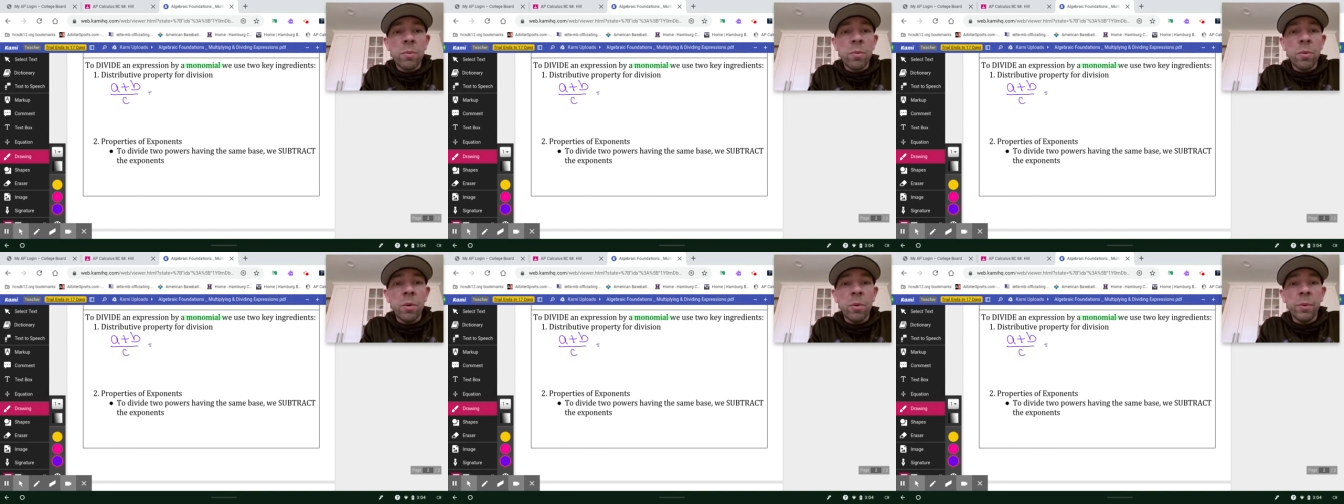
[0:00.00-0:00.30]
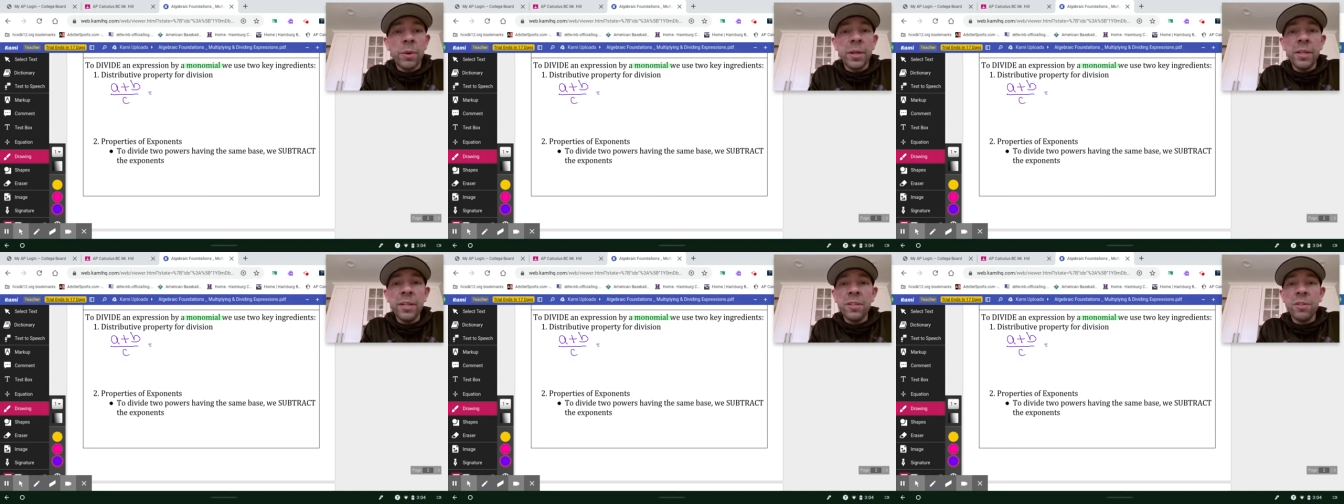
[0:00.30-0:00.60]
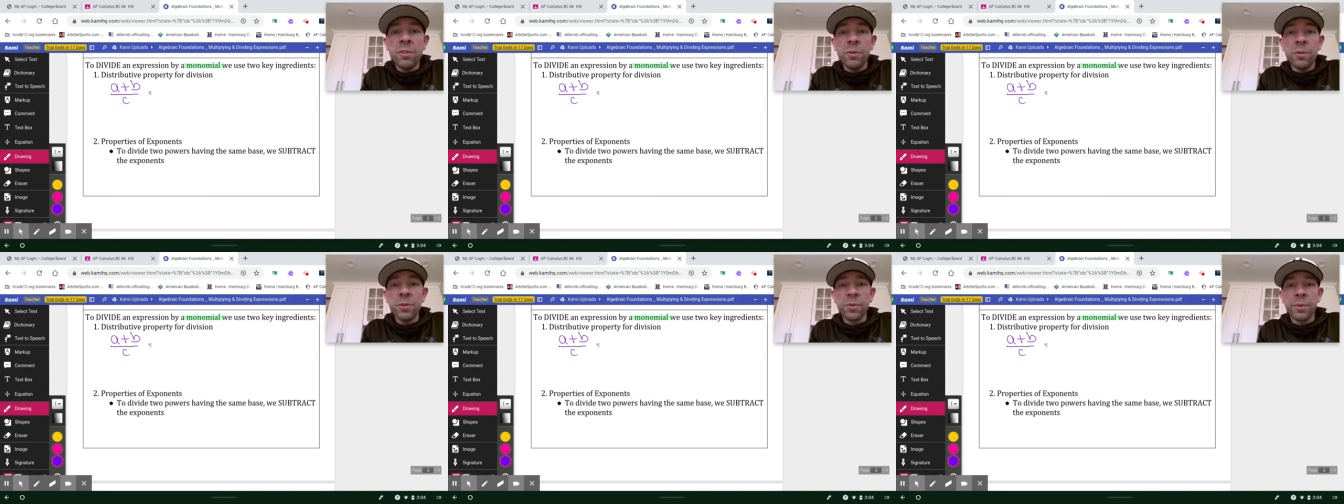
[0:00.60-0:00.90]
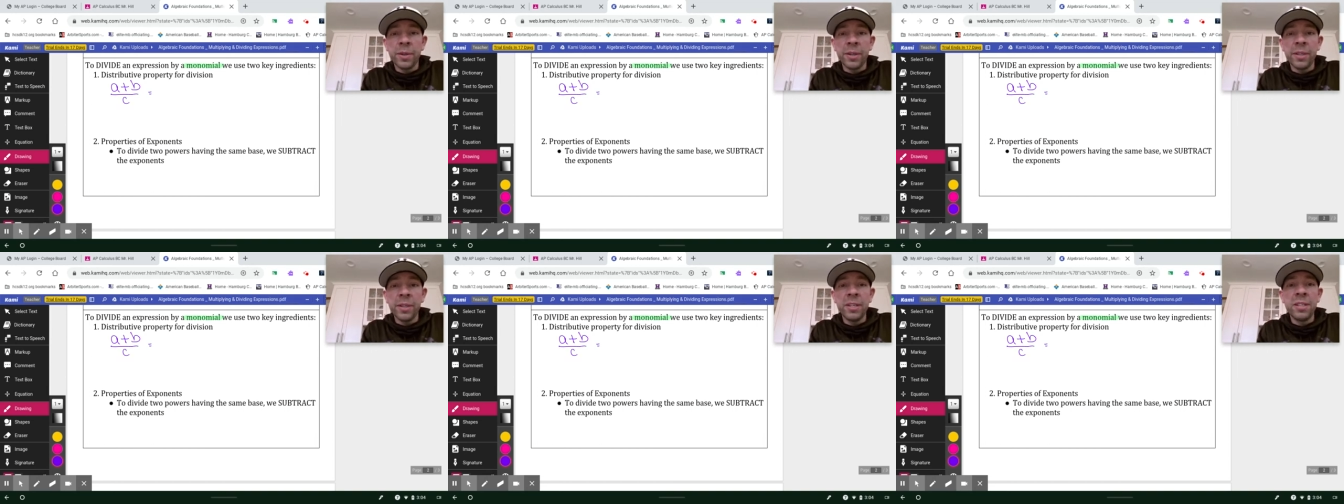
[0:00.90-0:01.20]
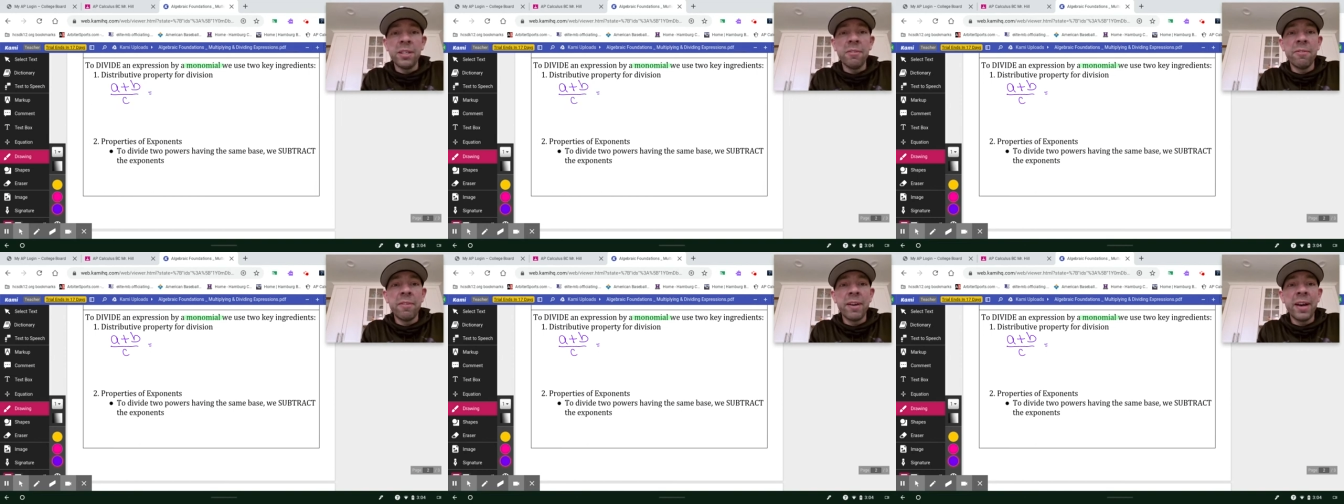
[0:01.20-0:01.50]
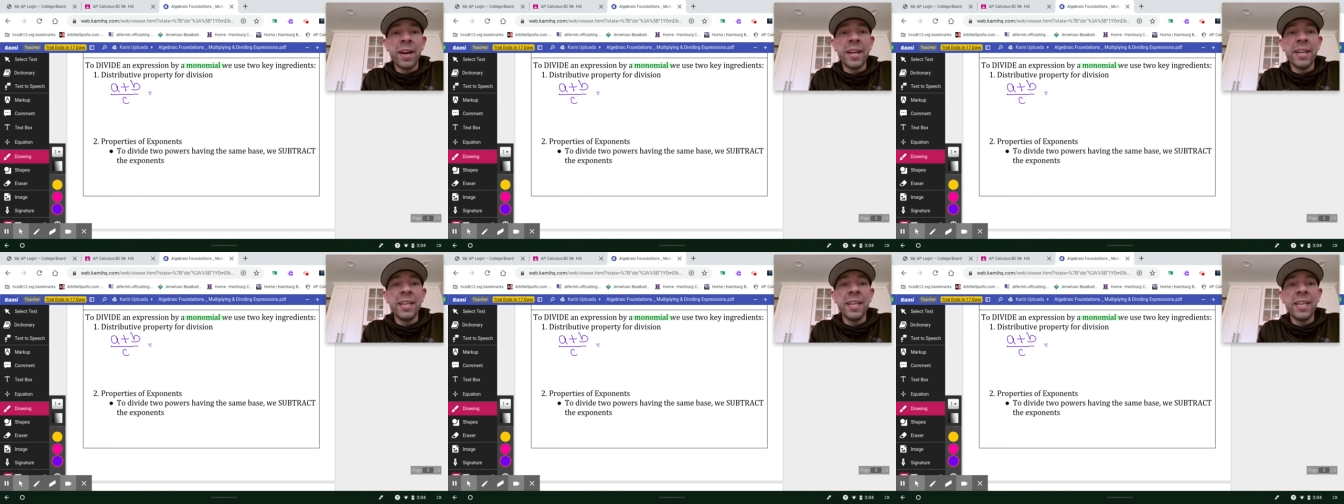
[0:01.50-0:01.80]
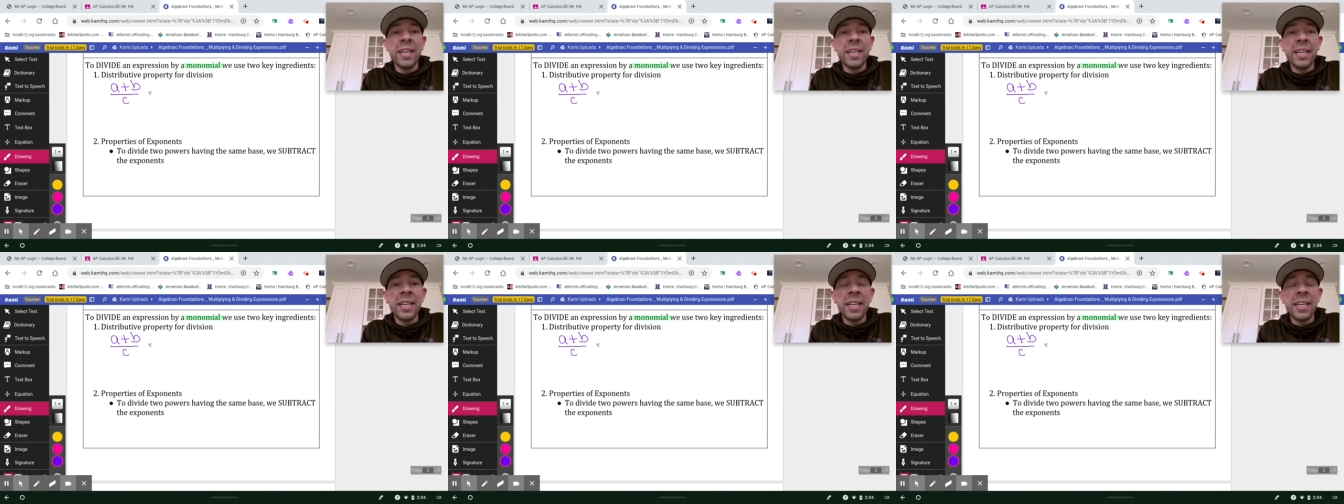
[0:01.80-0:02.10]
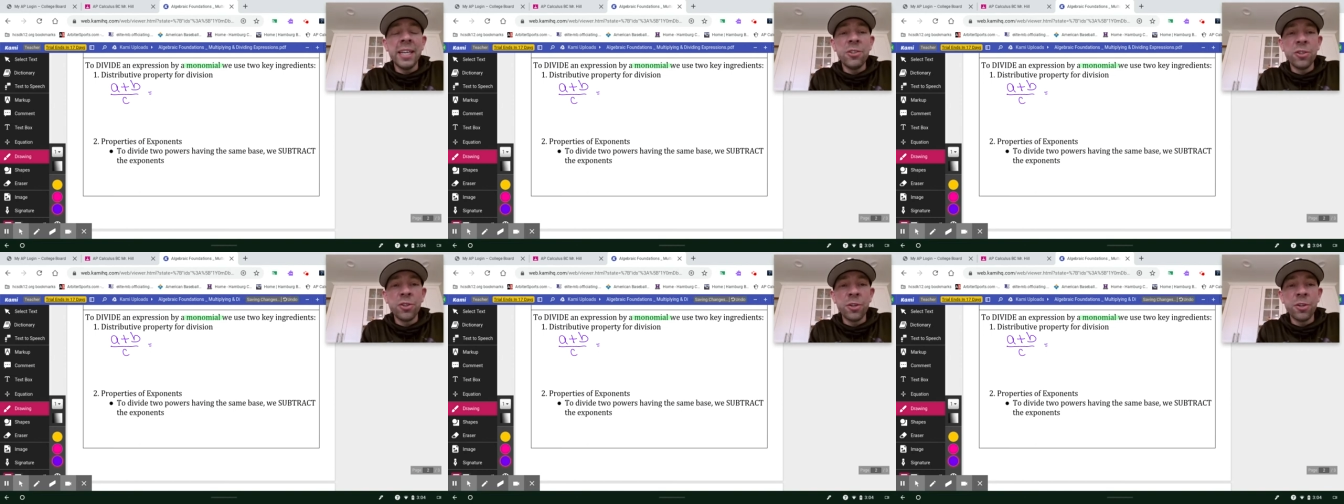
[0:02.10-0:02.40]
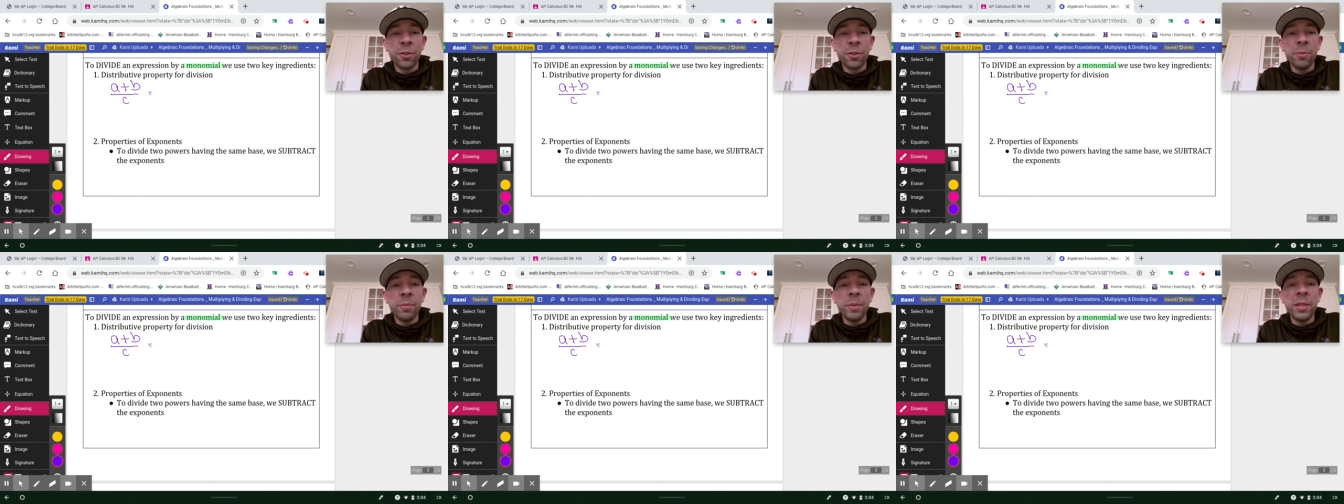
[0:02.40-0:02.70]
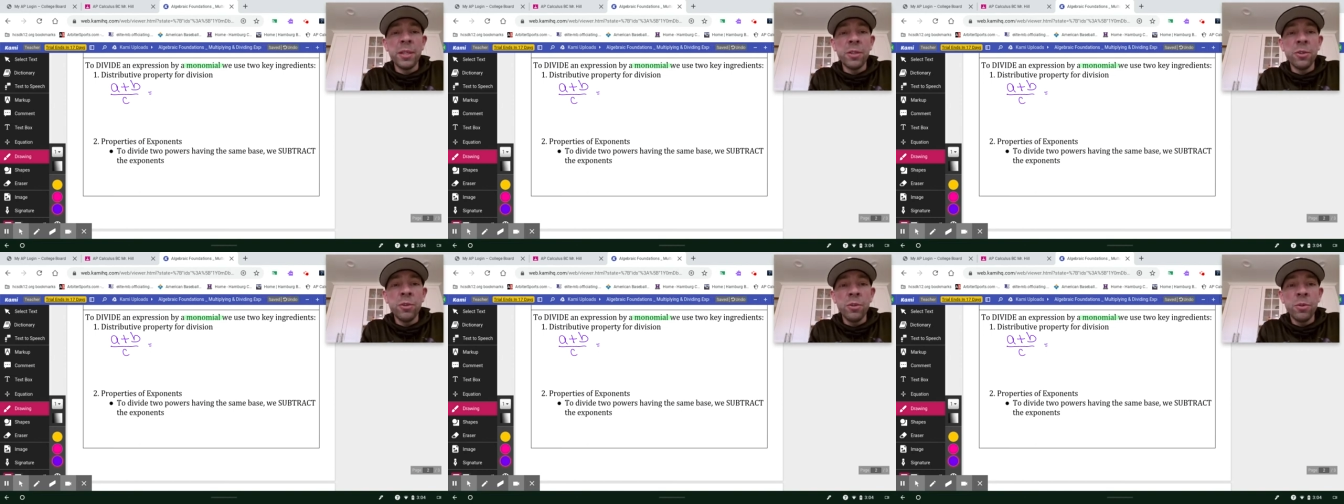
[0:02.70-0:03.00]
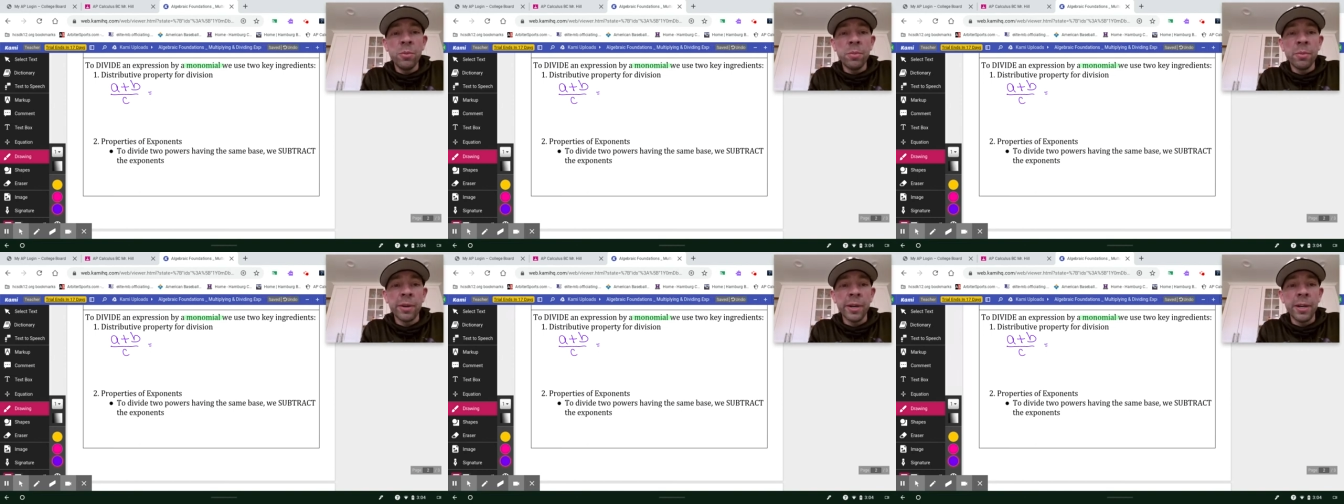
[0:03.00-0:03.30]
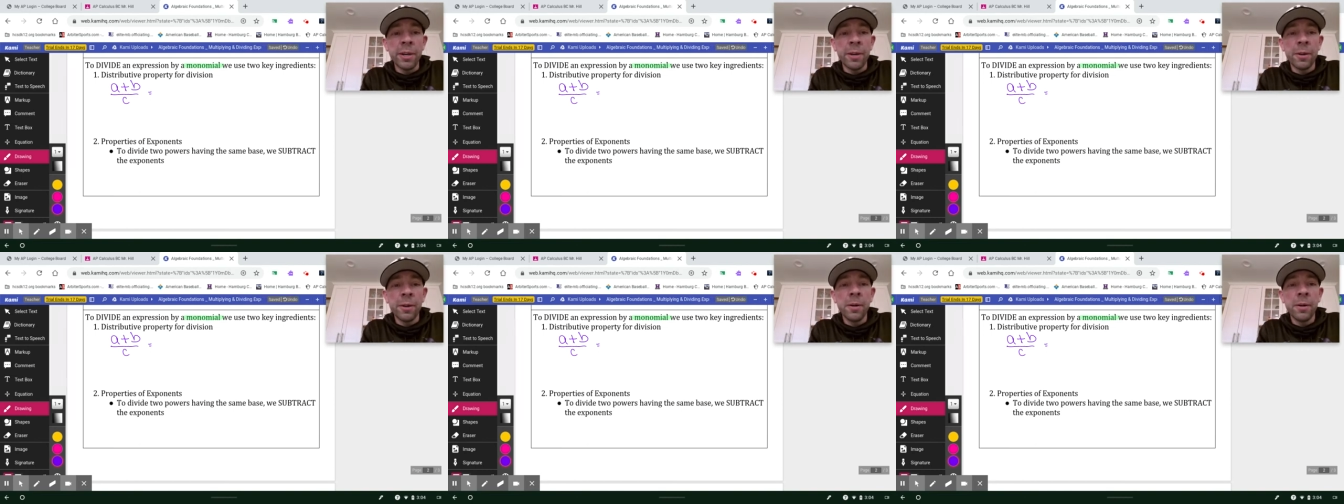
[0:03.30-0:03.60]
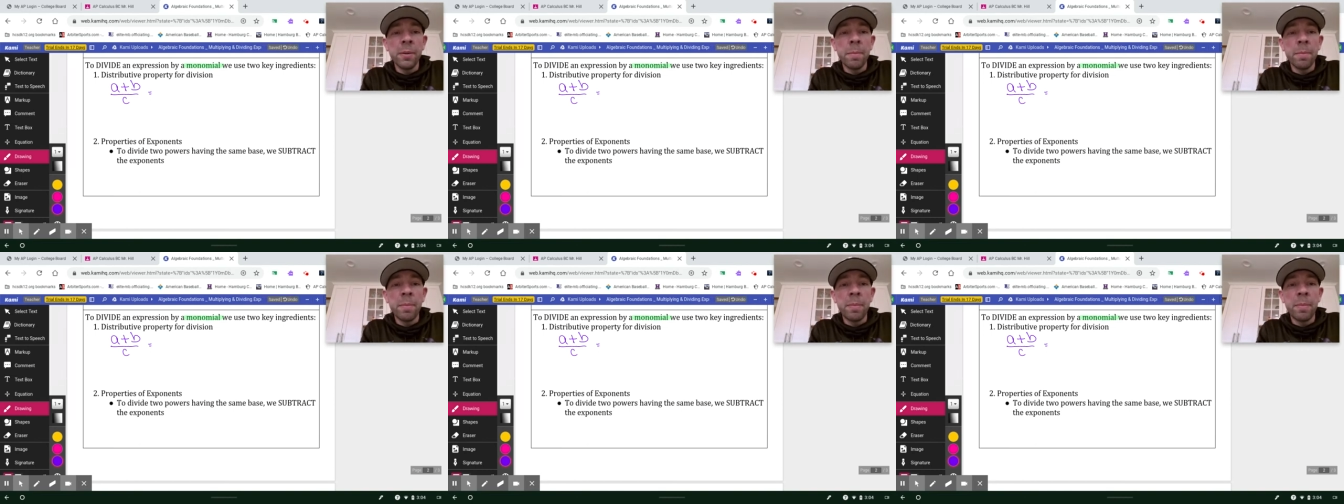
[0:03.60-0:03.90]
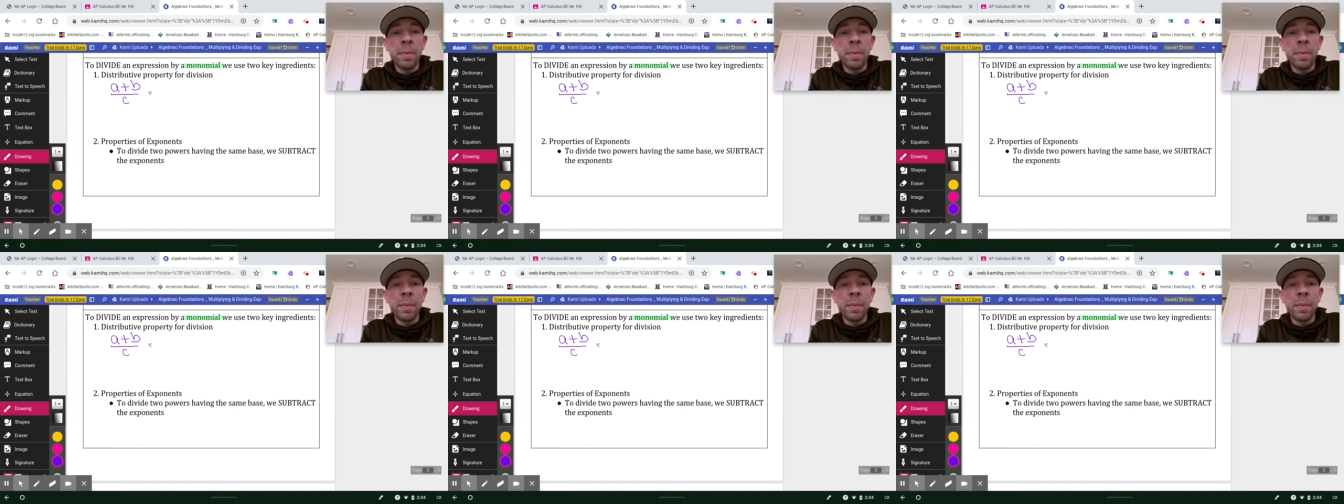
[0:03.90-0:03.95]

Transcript: What we're going to do is we're going to divide each term in the numerator